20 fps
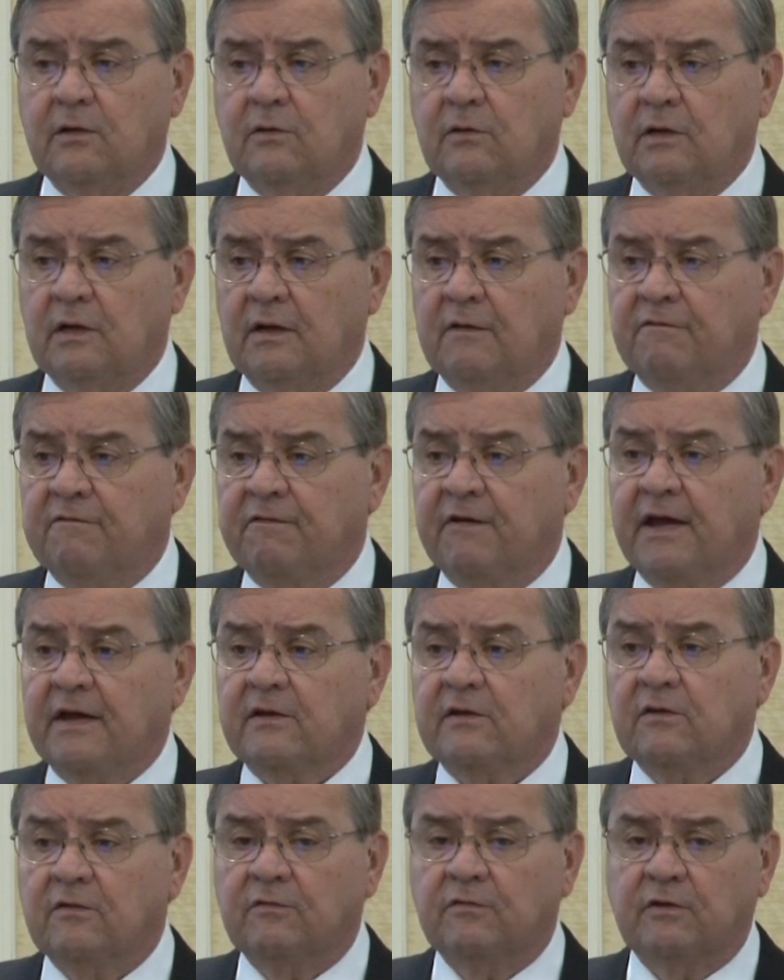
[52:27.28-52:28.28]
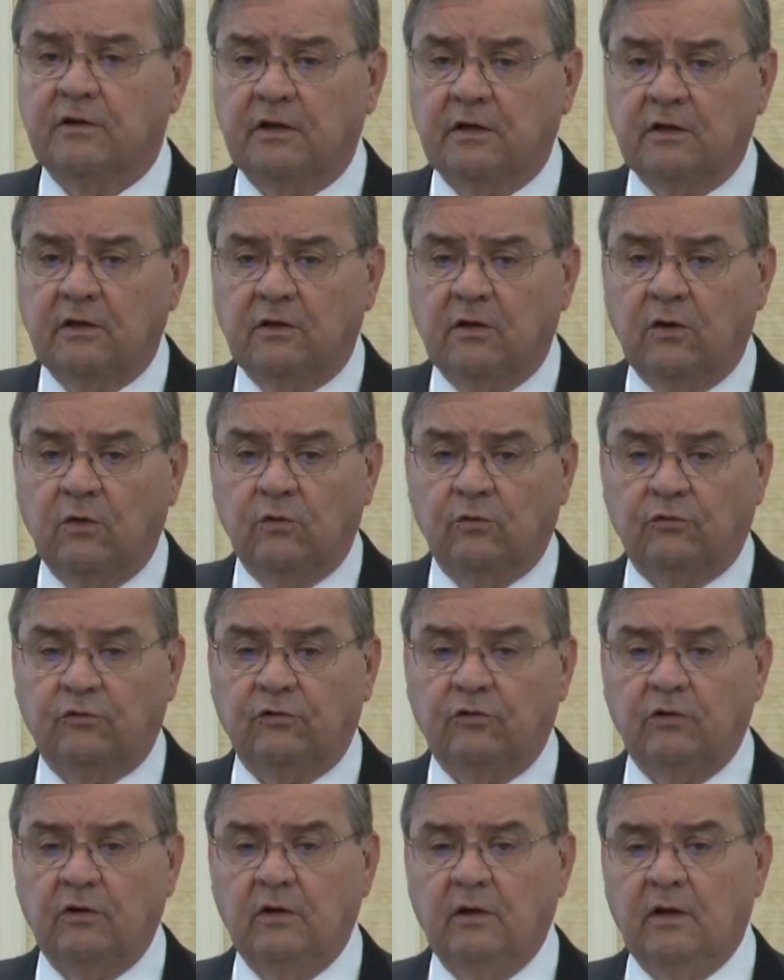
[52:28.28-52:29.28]
could effectively
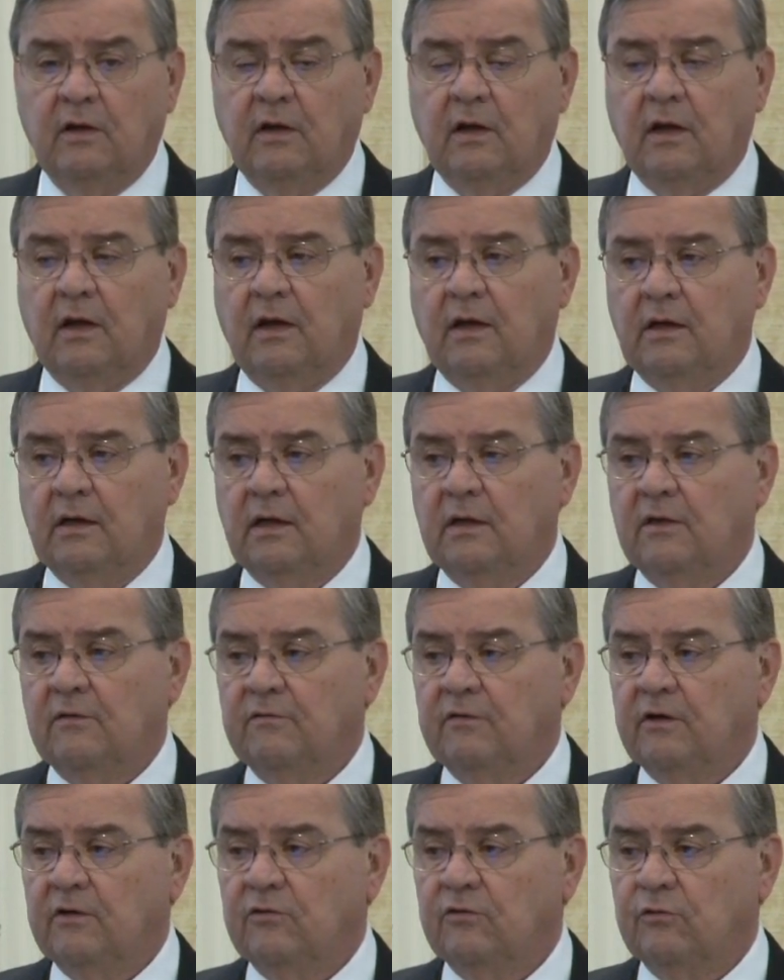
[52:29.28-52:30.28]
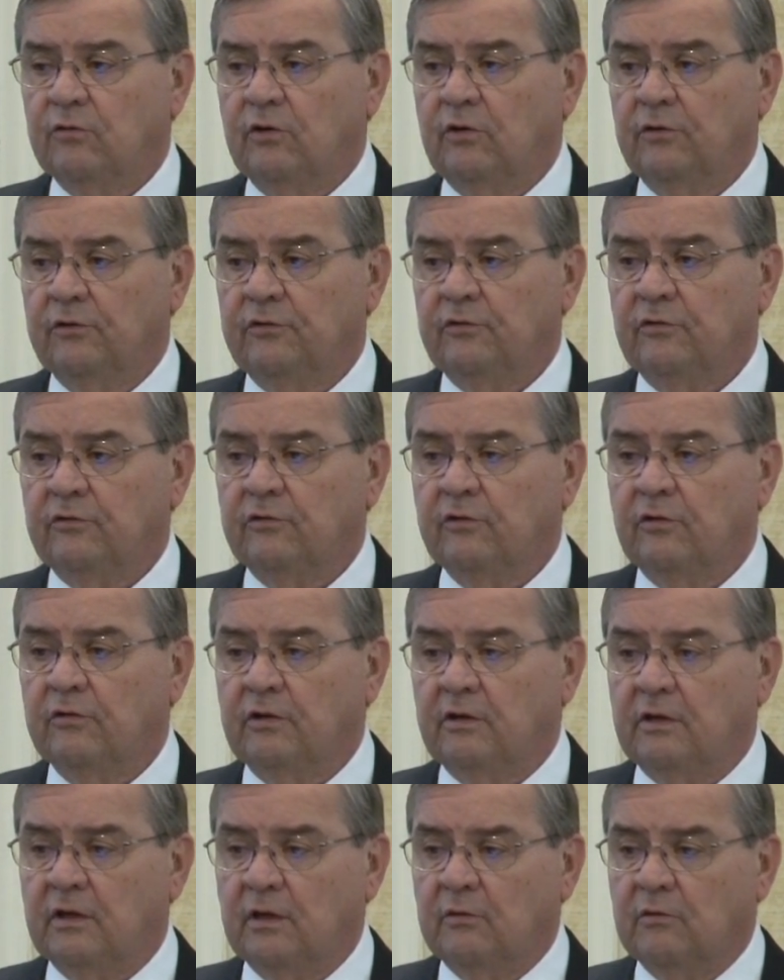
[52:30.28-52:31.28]
coach uh, individuals so
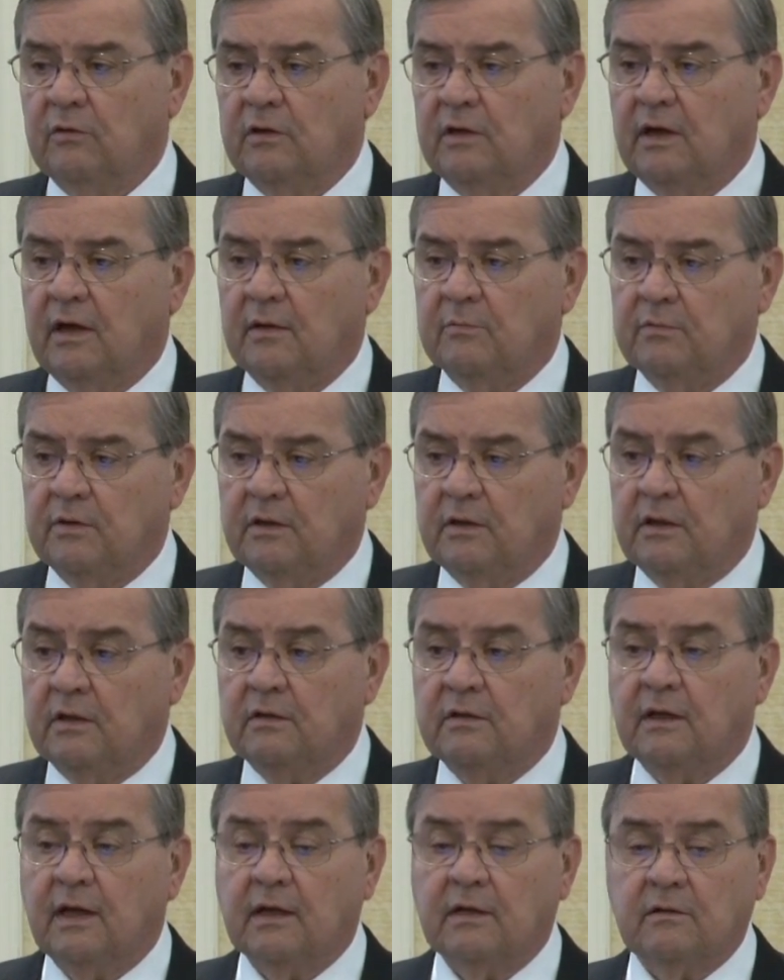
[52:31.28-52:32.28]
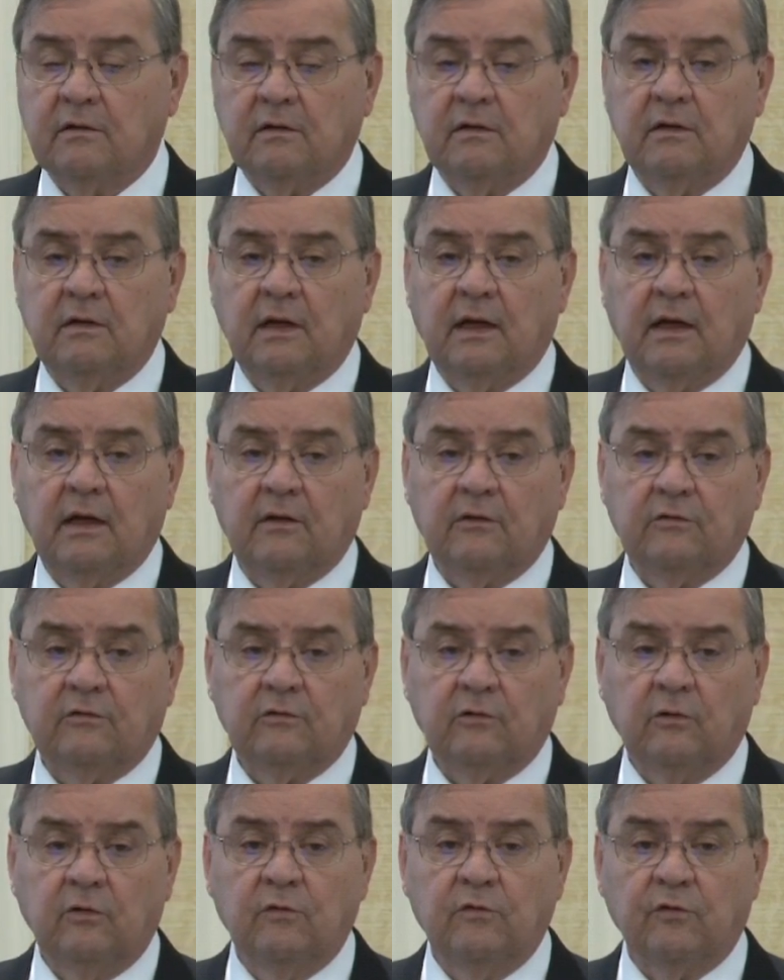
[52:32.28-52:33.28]
that they would not be detected
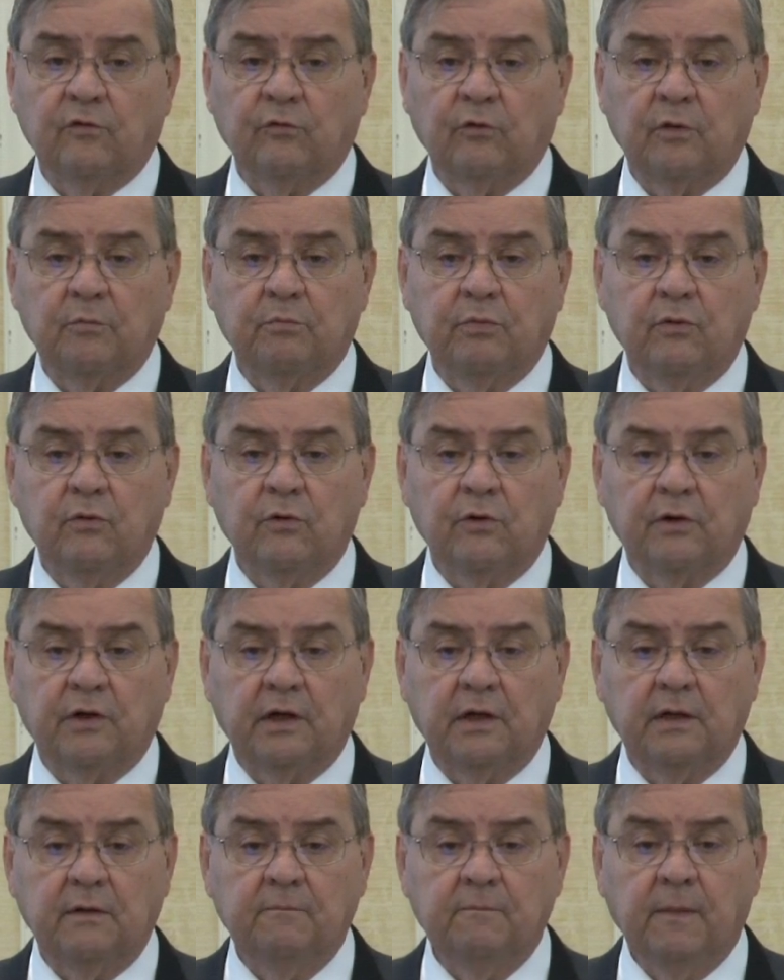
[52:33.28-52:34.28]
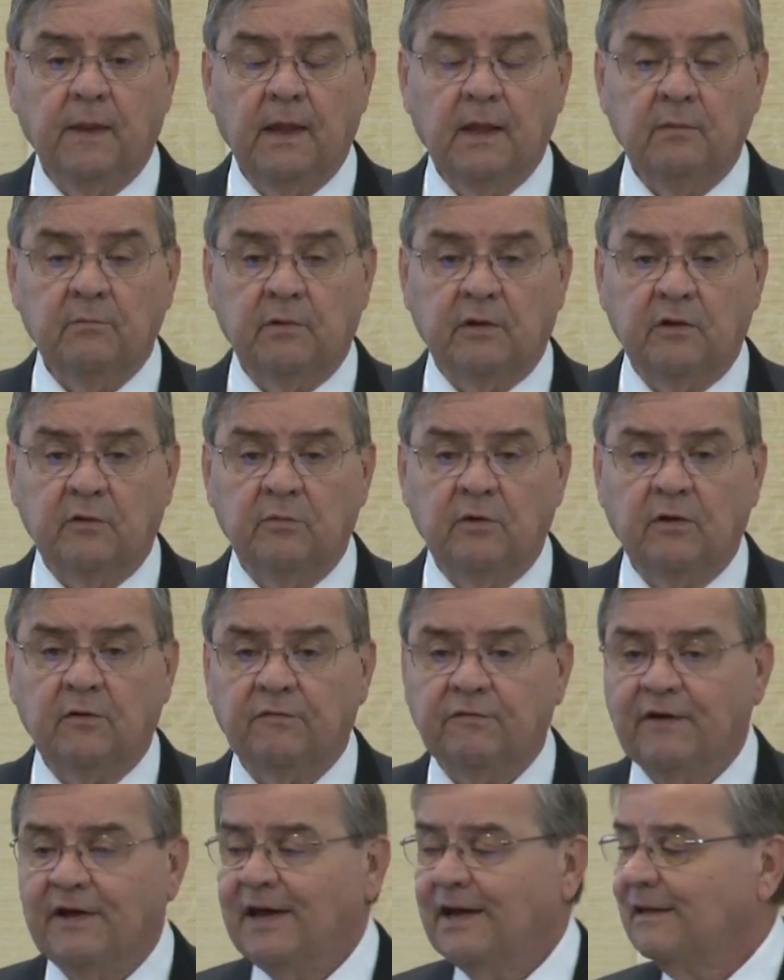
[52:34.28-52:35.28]
as overreporting. But the mere
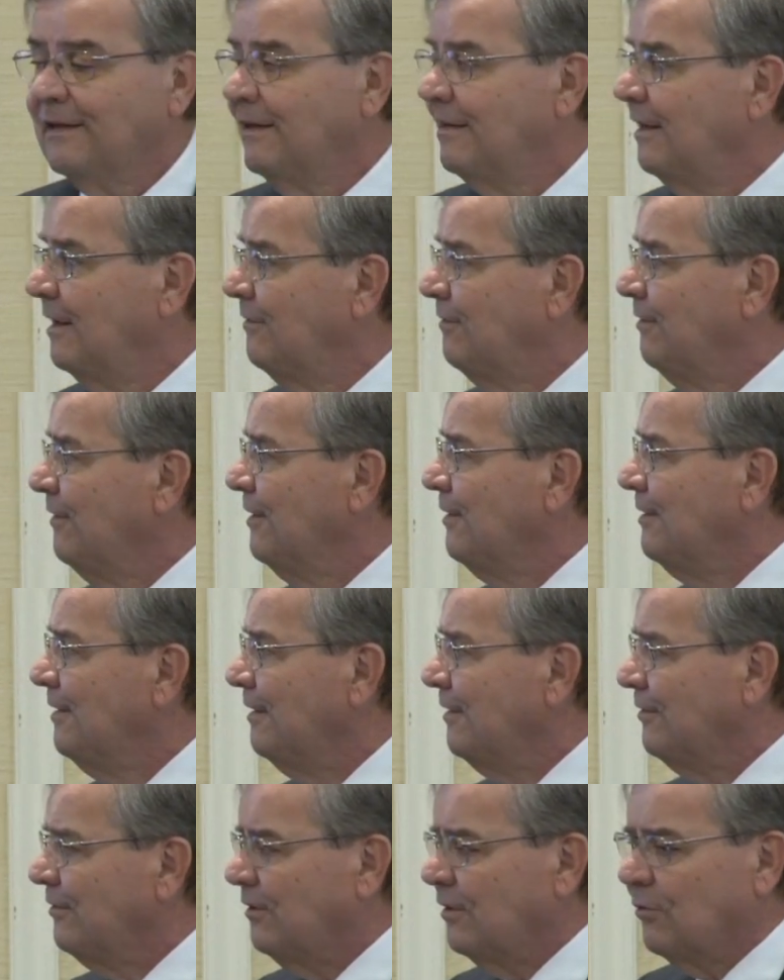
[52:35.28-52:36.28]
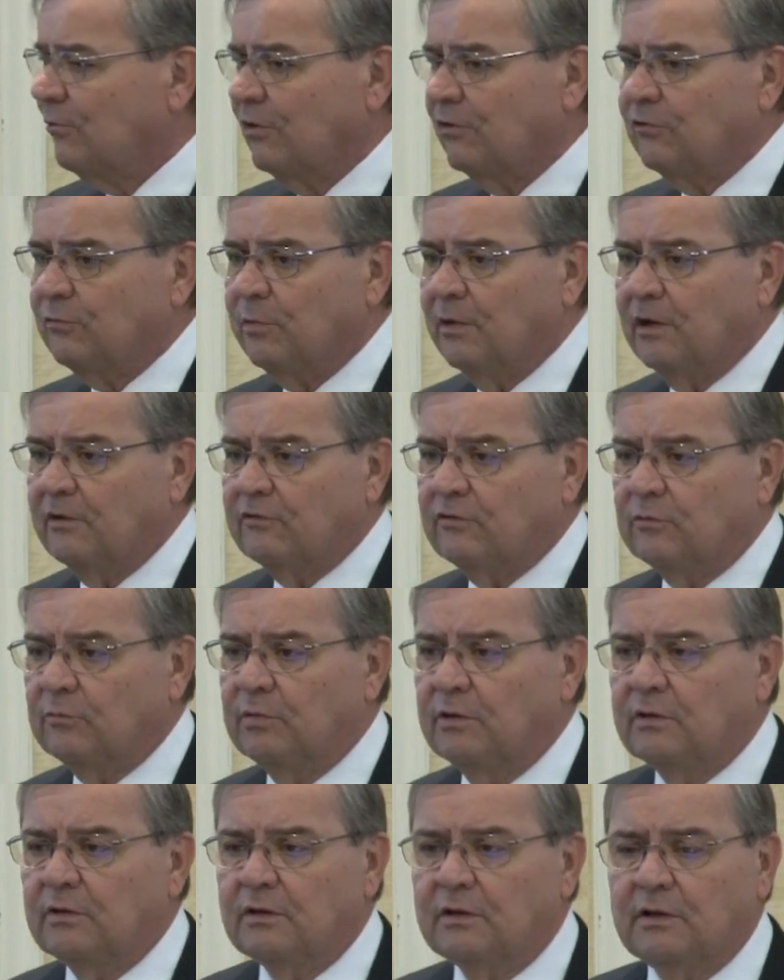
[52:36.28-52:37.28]
fact that they feel it is their
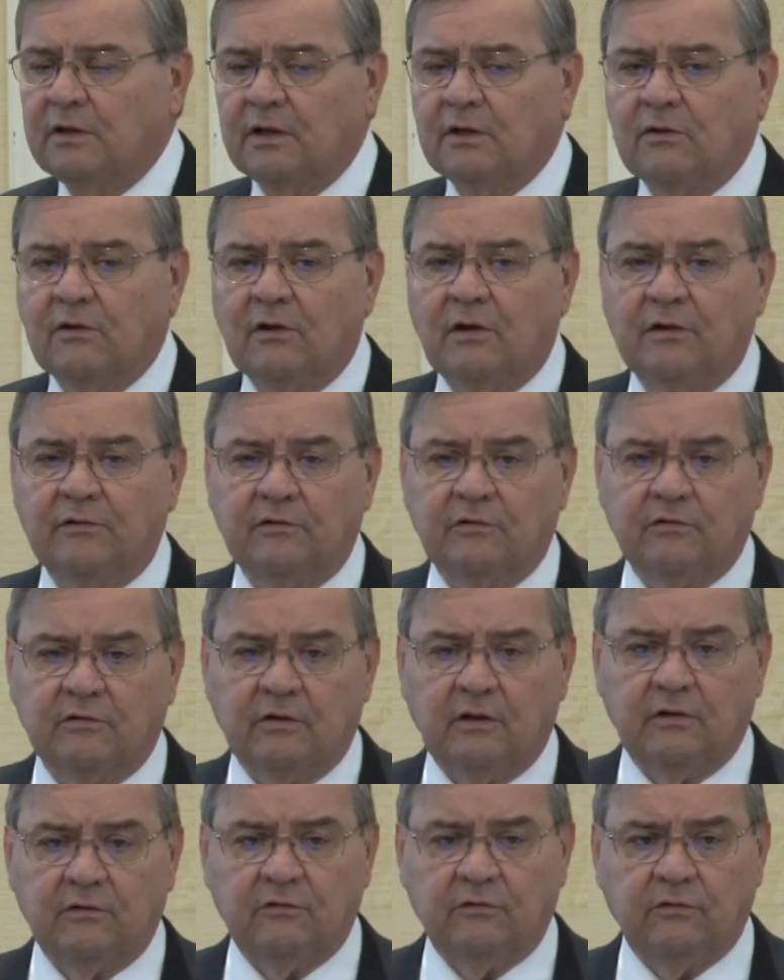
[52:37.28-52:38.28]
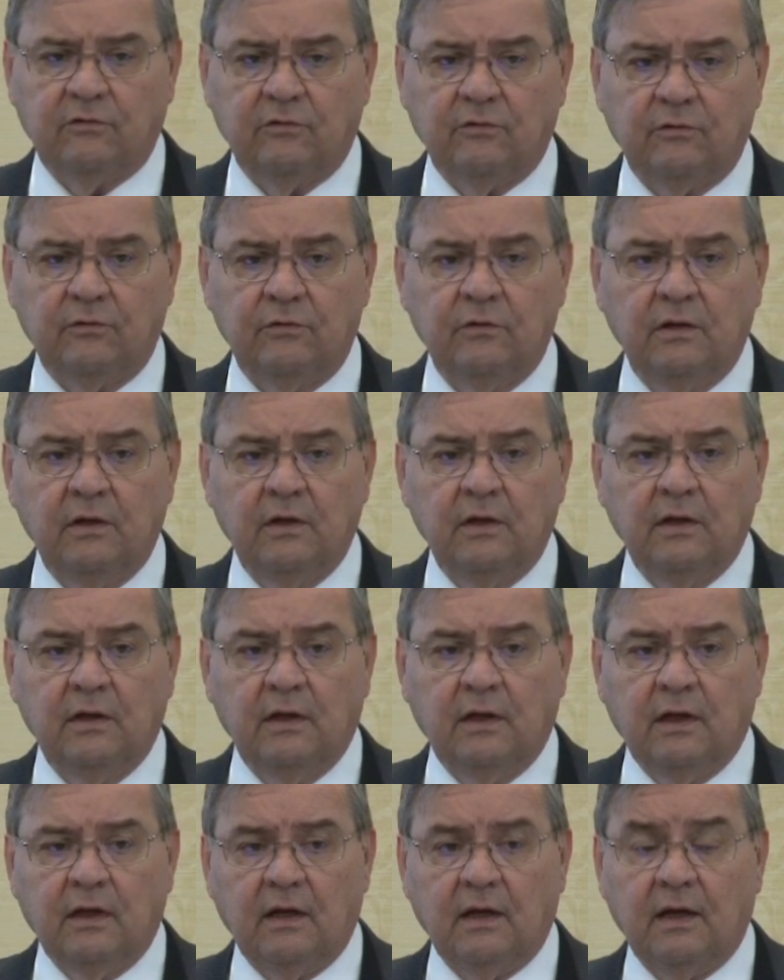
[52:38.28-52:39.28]
responsibility causes us to
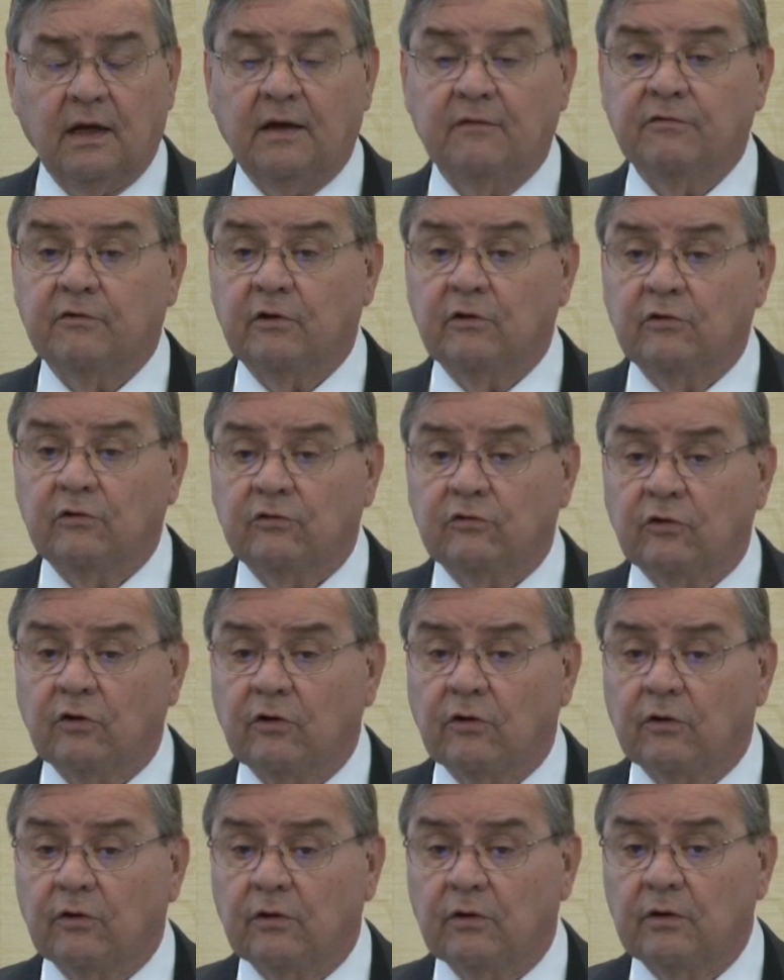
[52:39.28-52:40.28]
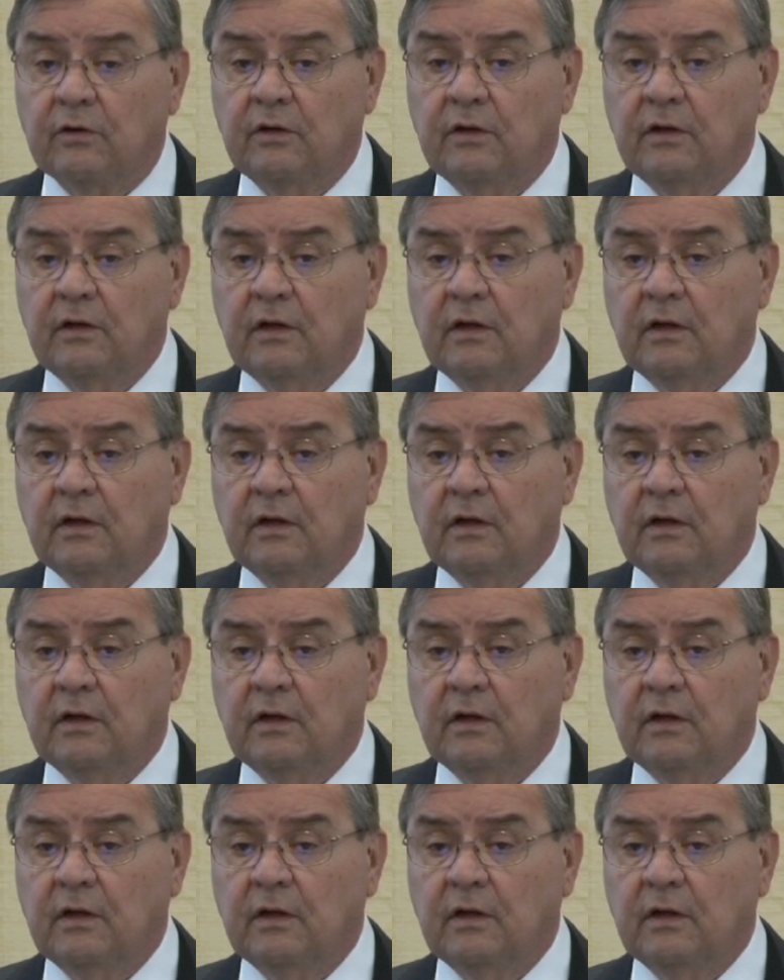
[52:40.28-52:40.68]
uh, have concern